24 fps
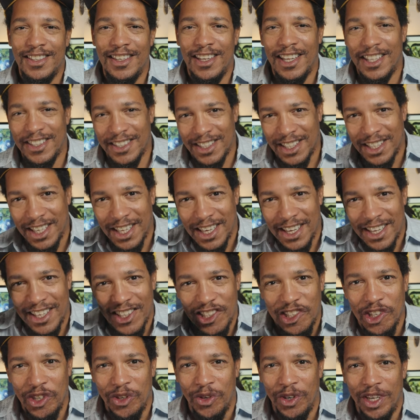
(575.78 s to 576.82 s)
Let's get
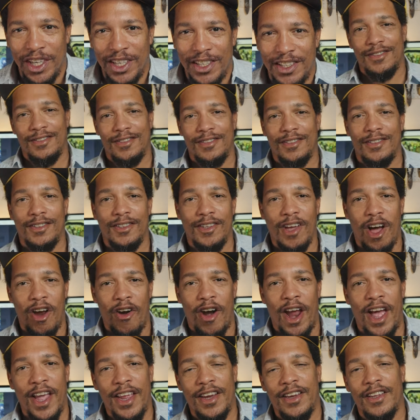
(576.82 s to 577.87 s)
into it. All
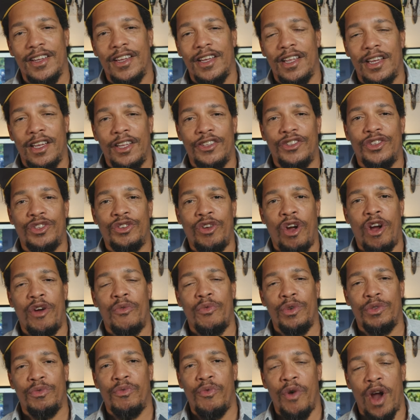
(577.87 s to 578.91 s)
right. Let's start
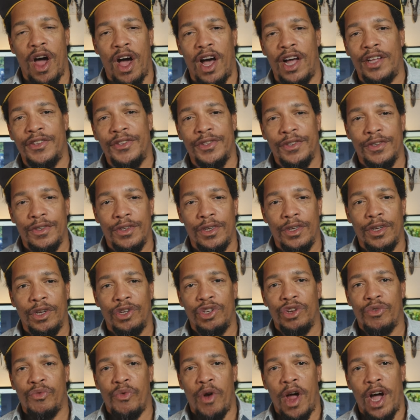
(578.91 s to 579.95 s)
with rods.
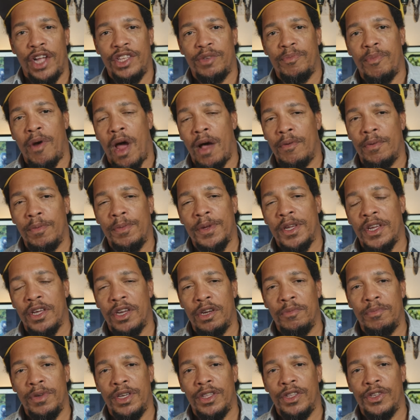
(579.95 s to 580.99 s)
Your rod's probably
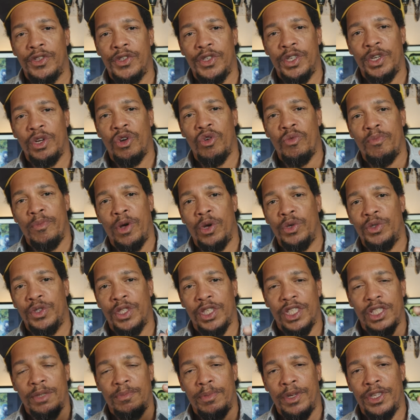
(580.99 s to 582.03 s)
gonna be the single most
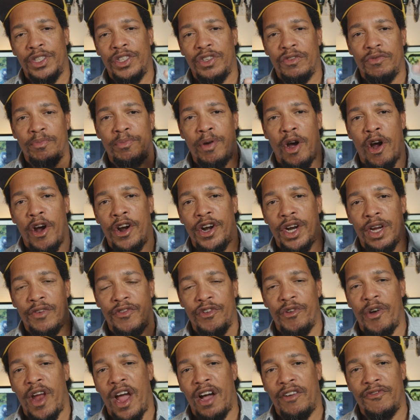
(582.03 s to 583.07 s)
expensive part
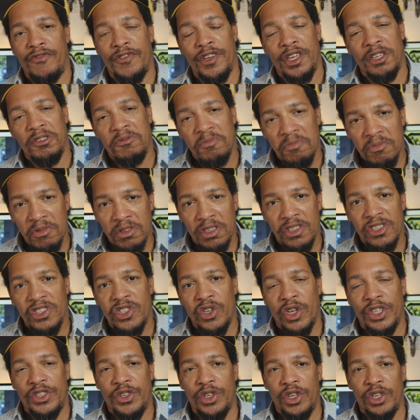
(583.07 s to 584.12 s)
of your outfit,
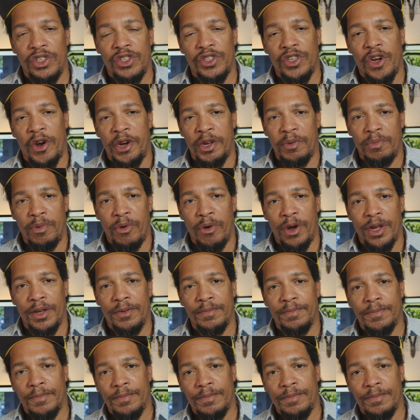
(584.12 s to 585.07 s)
so that's a good starting point.